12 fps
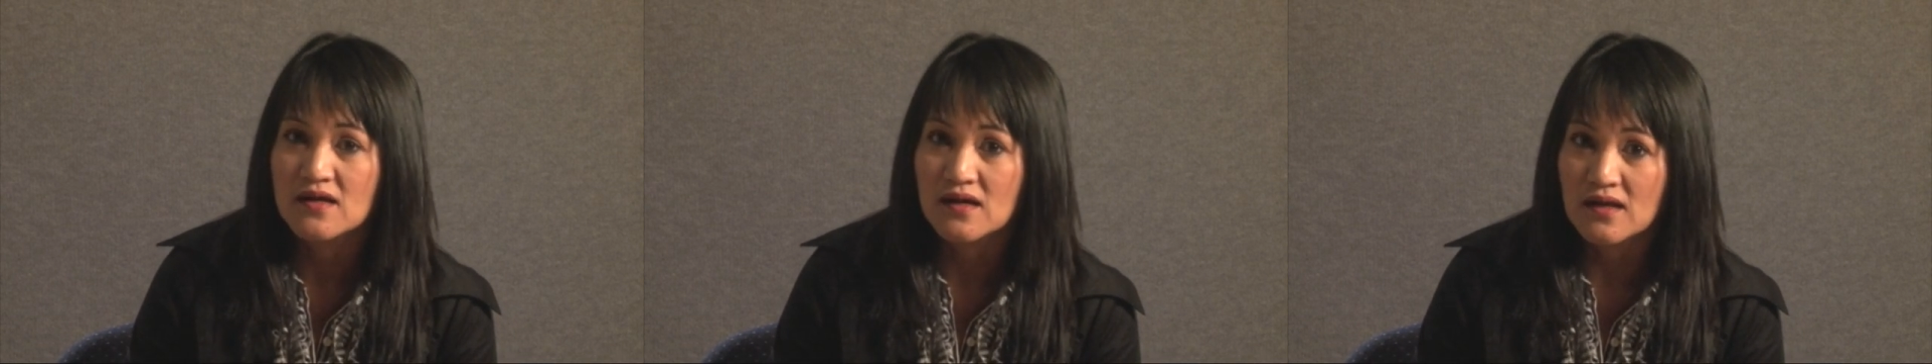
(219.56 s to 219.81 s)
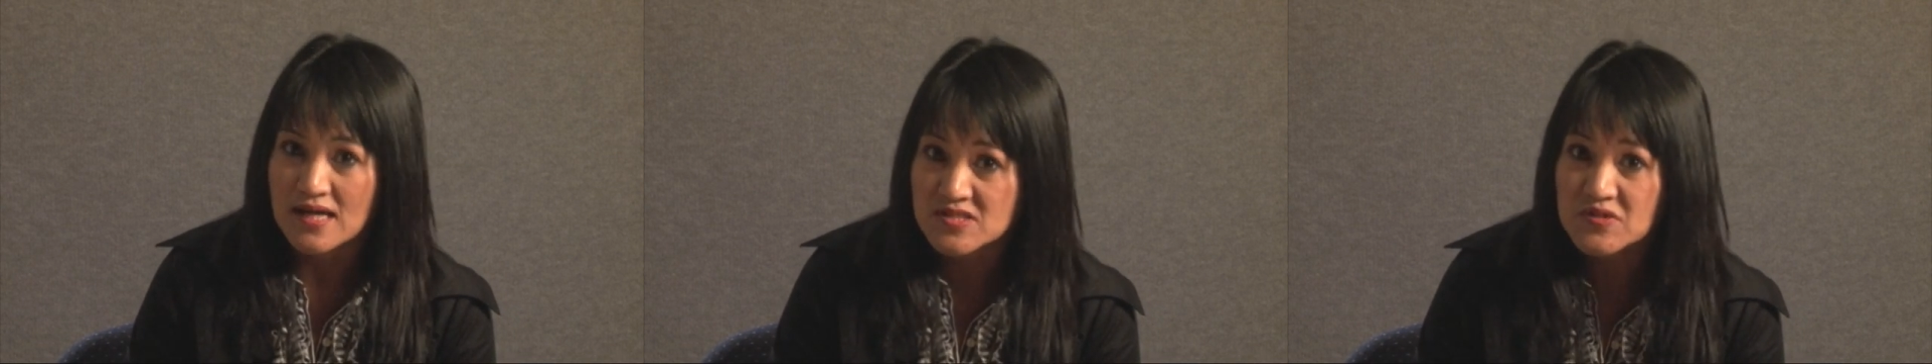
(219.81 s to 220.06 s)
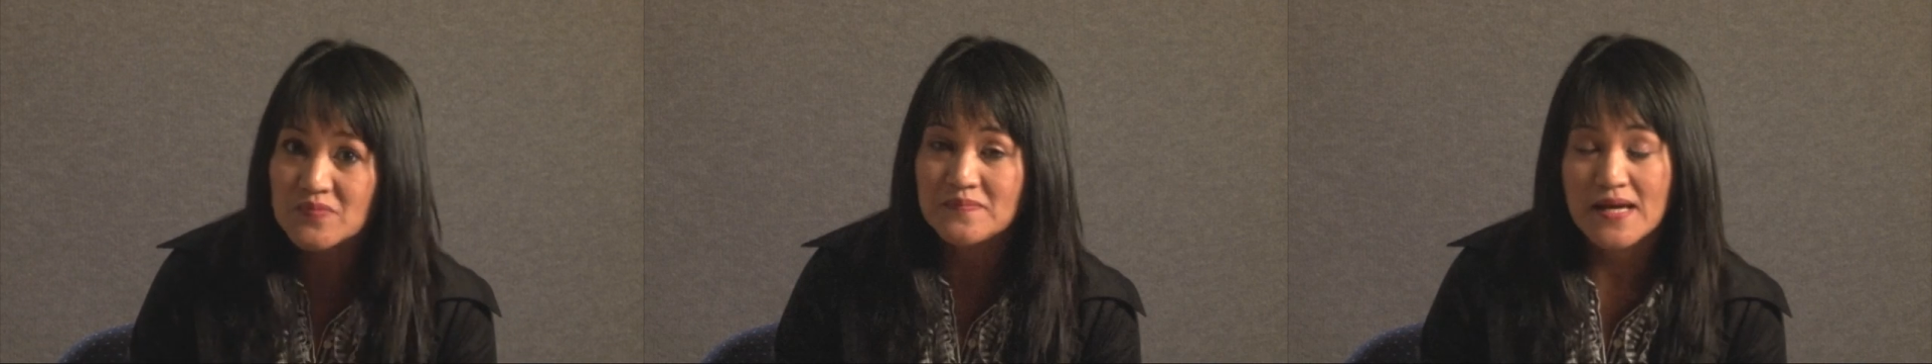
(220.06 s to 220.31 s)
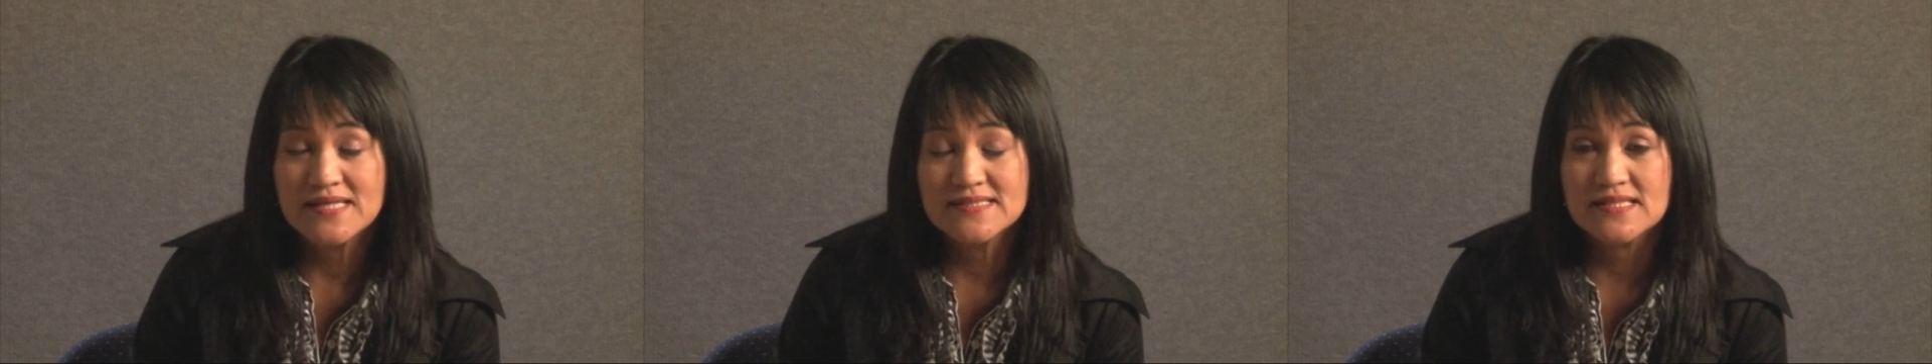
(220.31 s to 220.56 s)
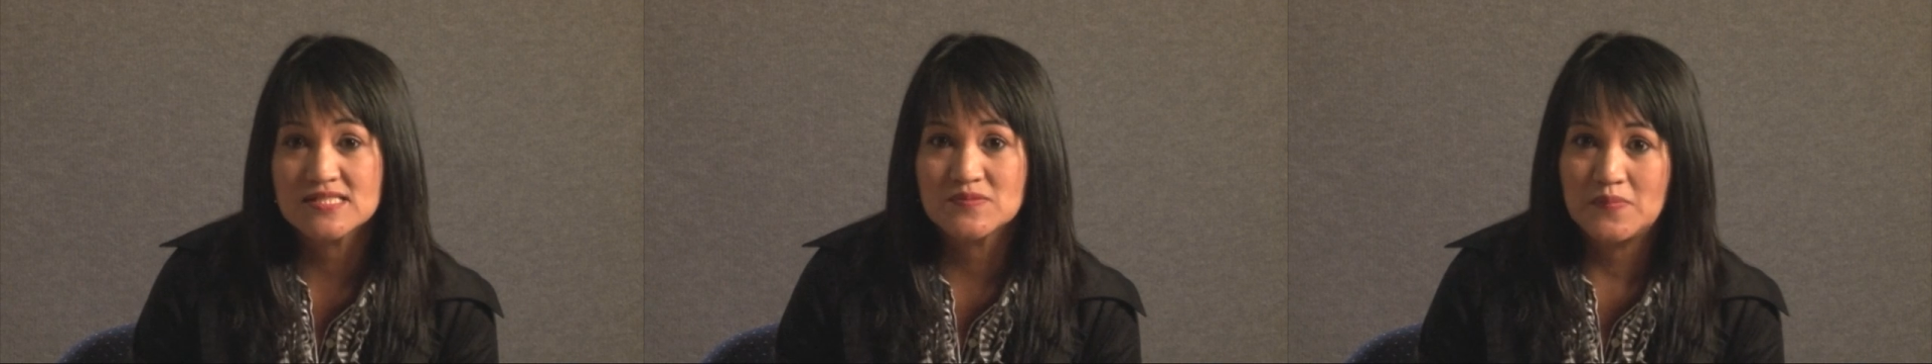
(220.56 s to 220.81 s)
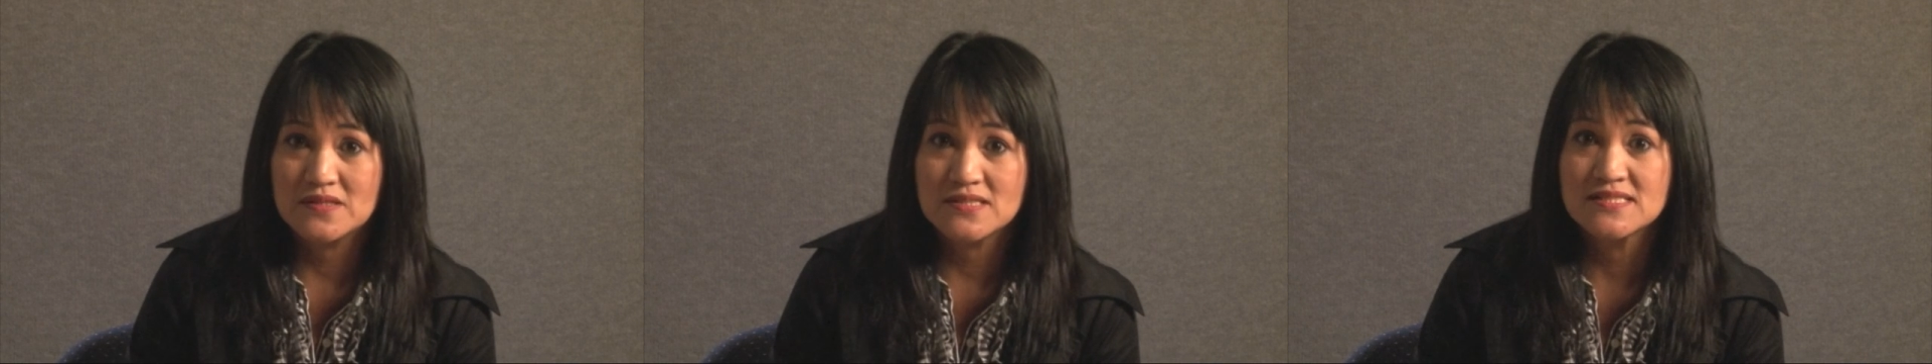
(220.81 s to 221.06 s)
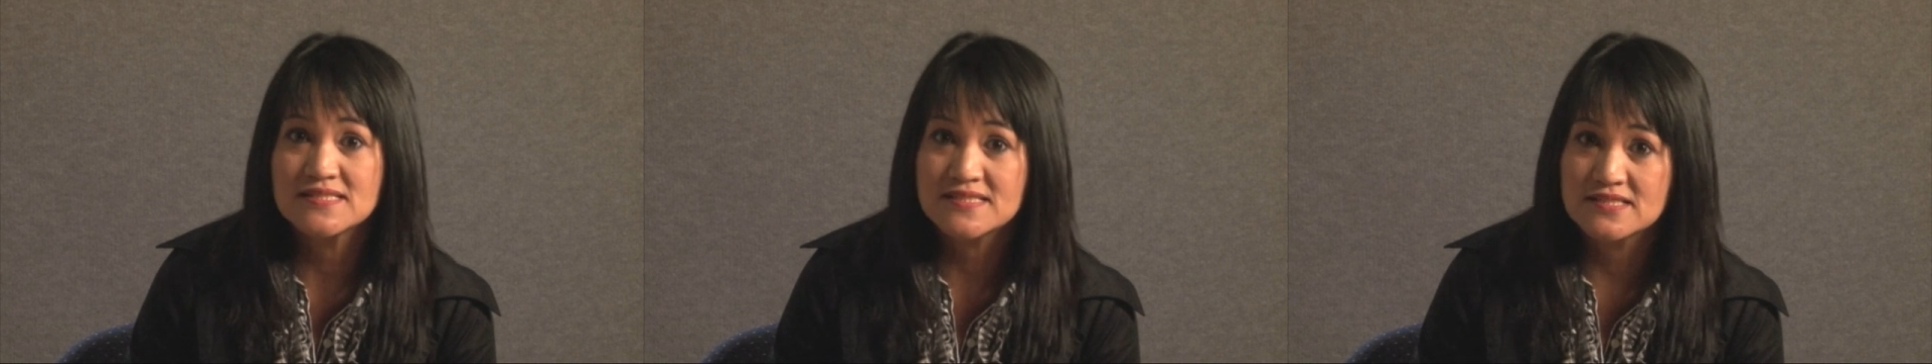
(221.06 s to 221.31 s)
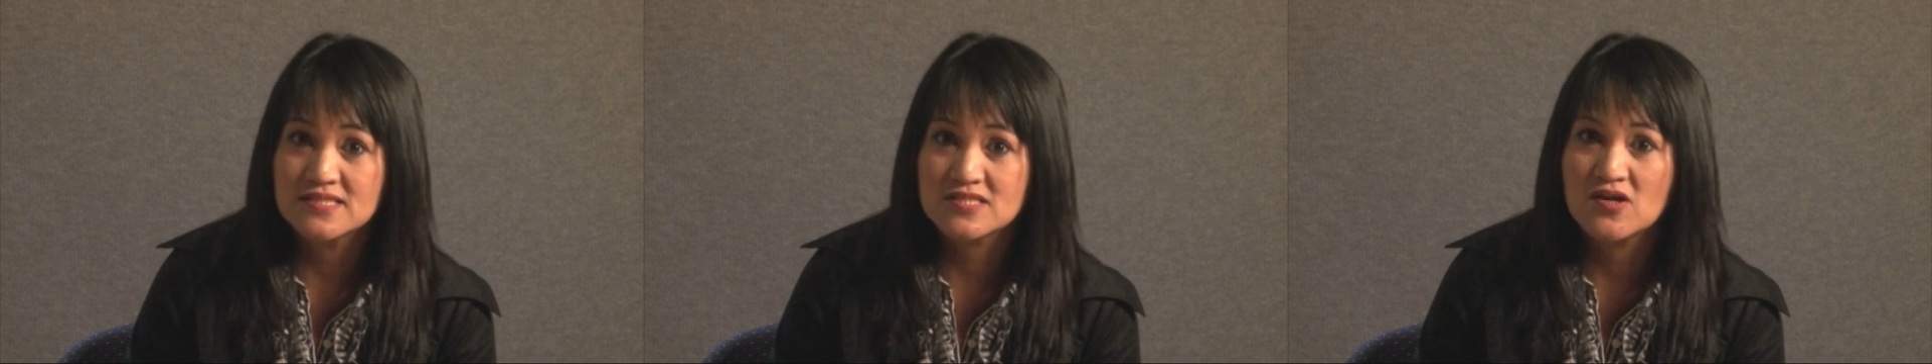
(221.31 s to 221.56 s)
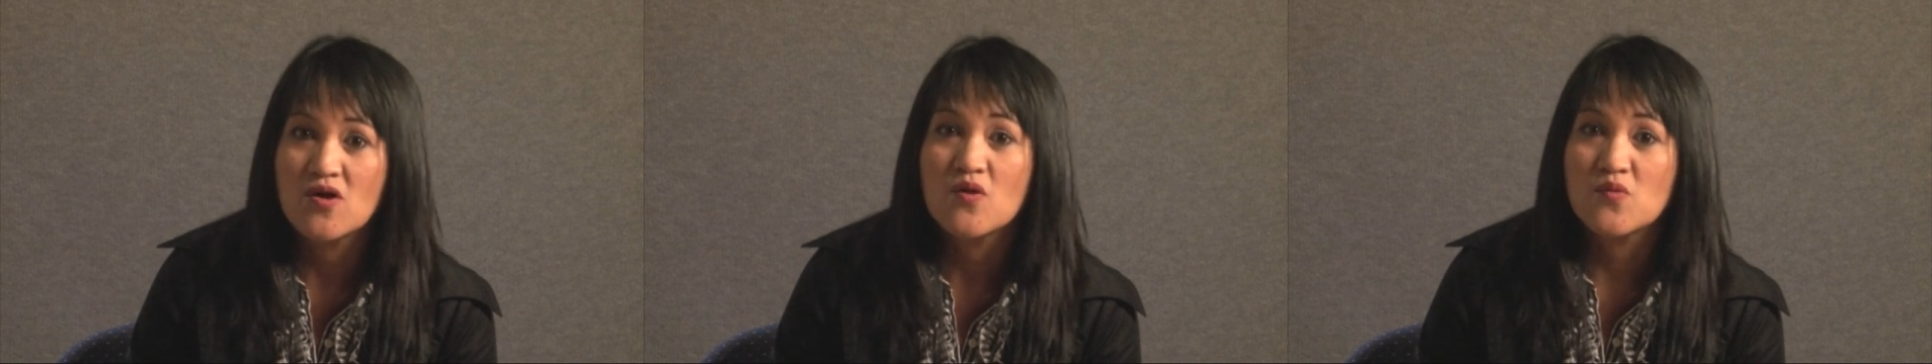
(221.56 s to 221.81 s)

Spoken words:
classroom-based experiences